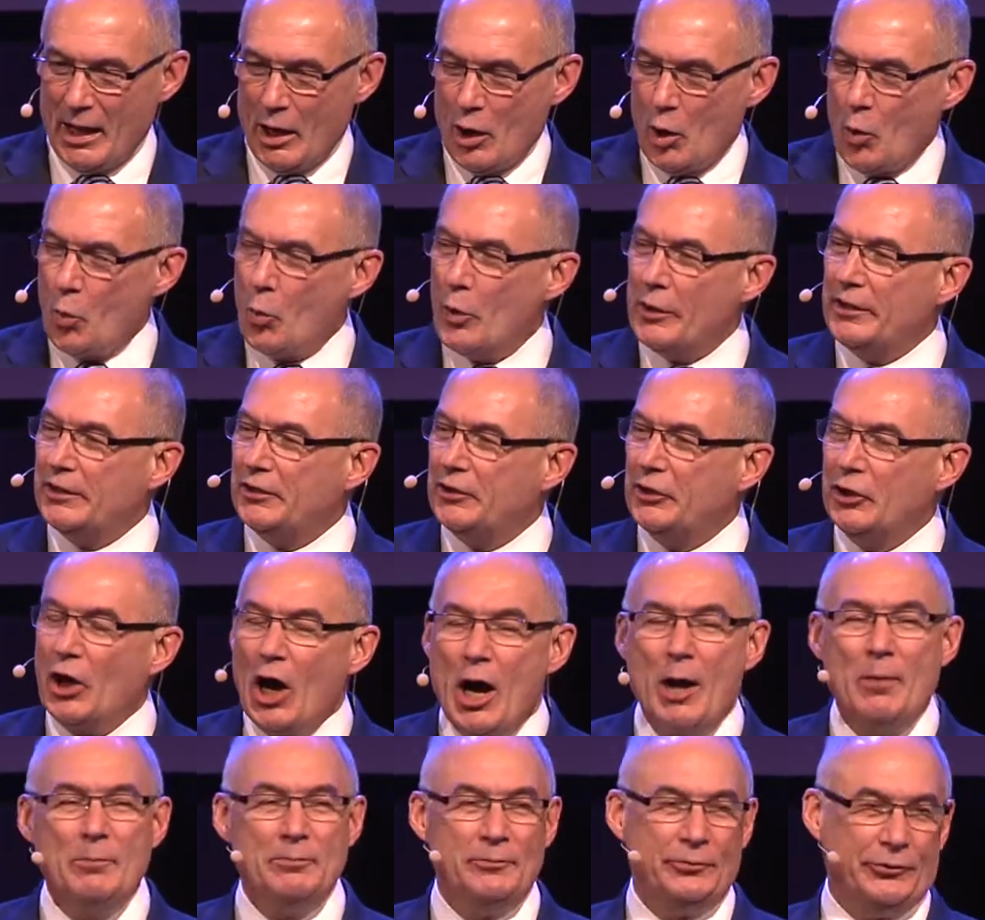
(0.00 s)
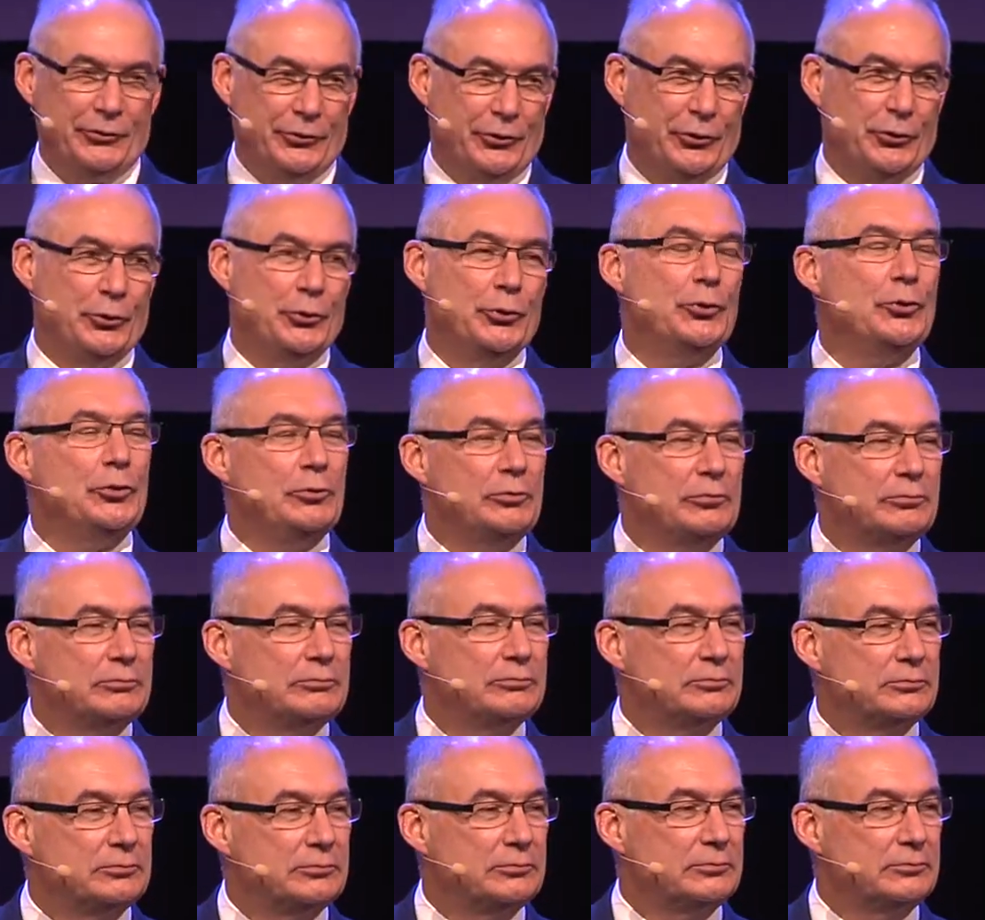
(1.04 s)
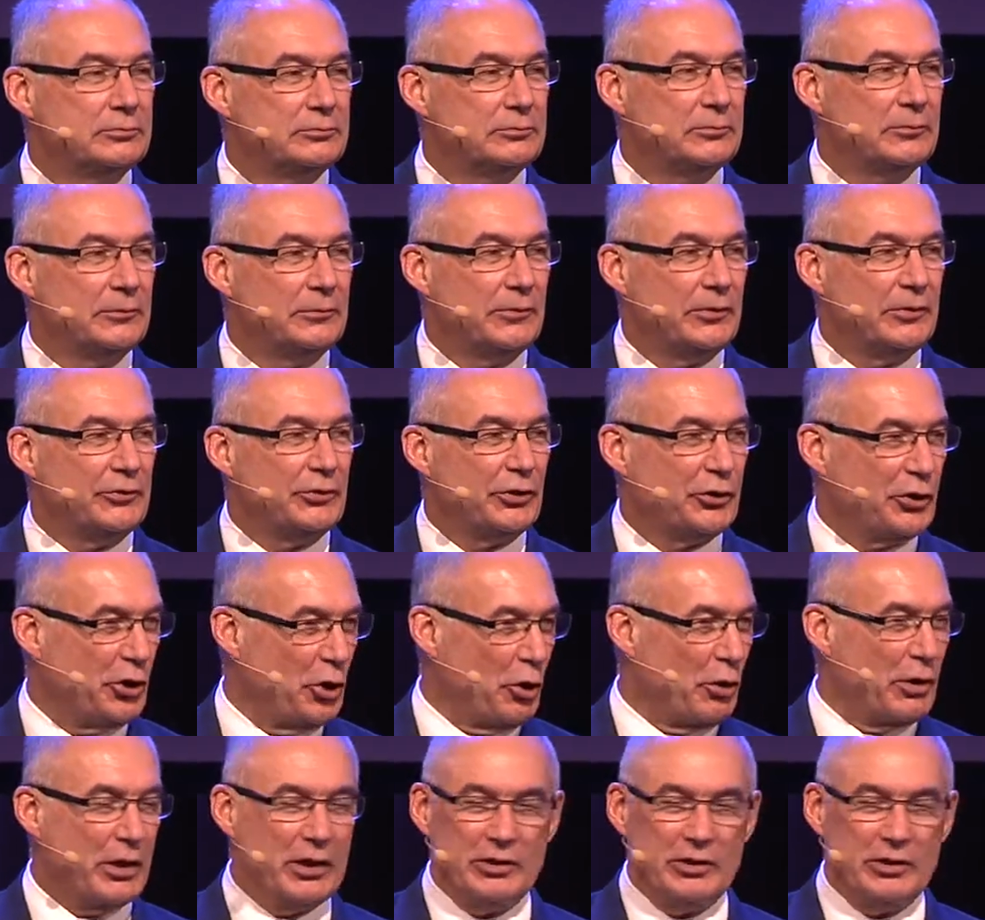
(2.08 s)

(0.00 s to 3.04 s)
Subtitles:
When it comes to securing